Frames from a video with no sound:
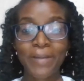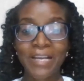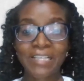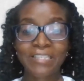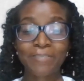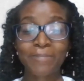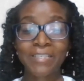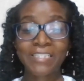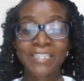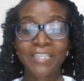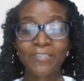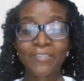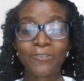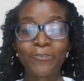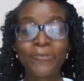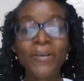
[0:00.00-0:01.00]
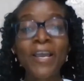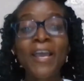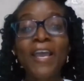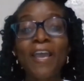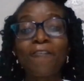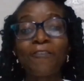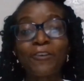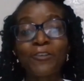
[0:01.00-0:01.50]
to my channel. If you're
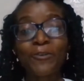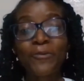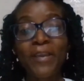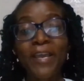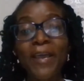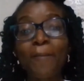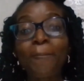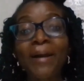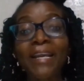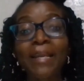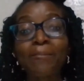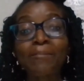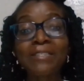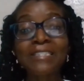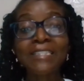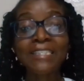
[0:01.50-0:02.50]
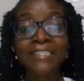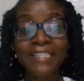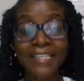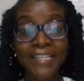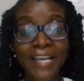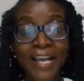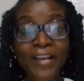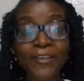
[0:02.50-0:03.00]
new here, my name is Lizzie
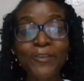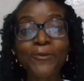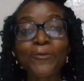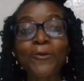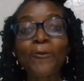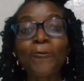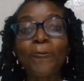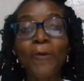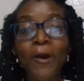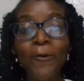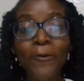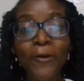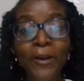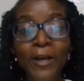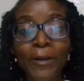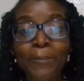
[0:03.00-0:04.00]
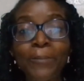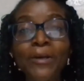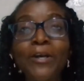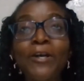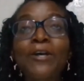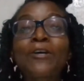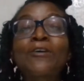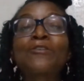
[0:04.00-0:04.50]
and you are welcome
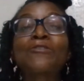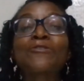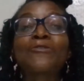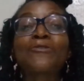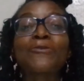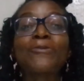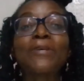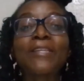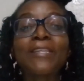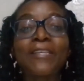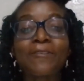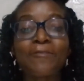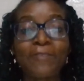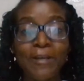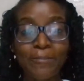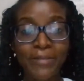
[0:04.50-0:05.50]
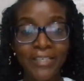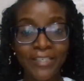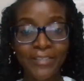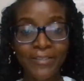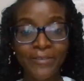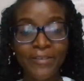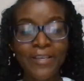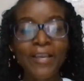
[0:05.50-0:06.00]
to the family.
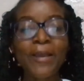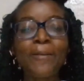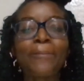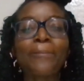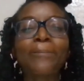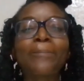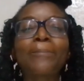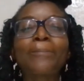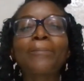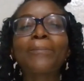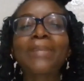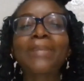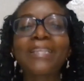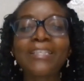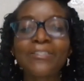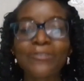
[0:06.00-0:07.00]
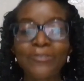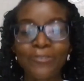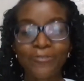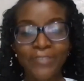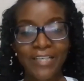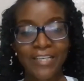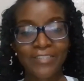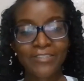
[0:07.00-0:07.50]
Please do not
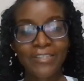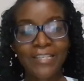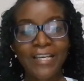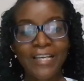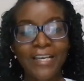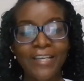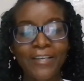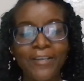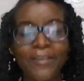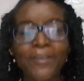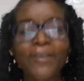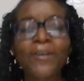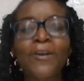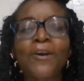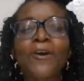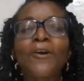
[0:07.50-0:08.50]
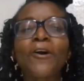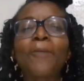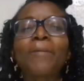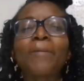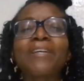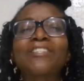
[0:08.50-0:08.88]
forget to like, comment,